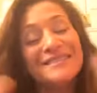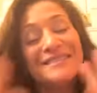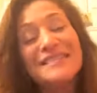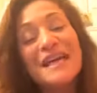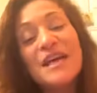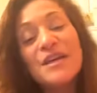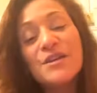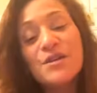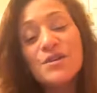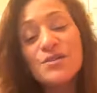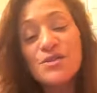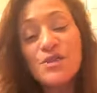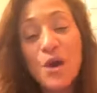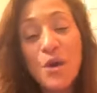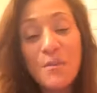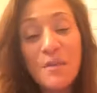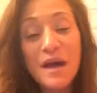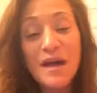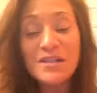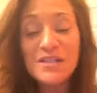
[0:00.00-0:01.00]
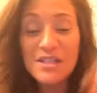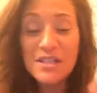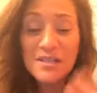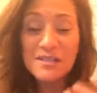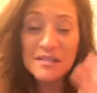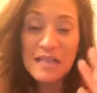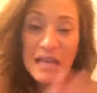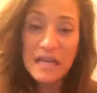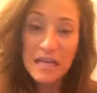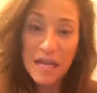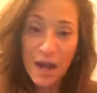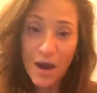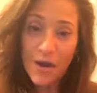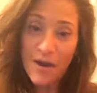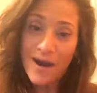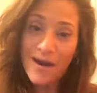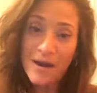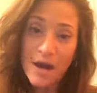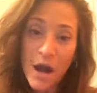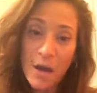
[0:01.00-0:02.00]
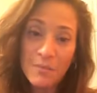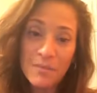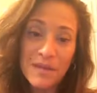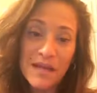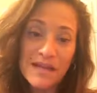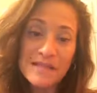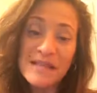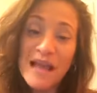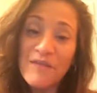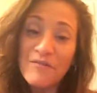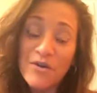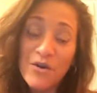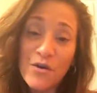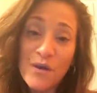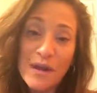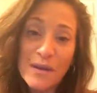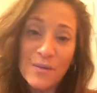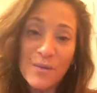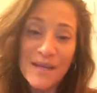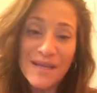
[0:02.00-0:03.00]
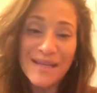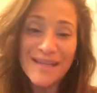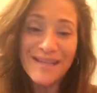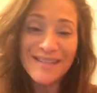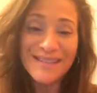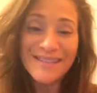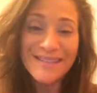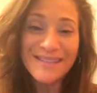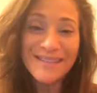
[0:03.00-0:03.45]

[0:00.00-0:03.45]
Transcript: Thank you so much. Take care and God bless. Have a great week.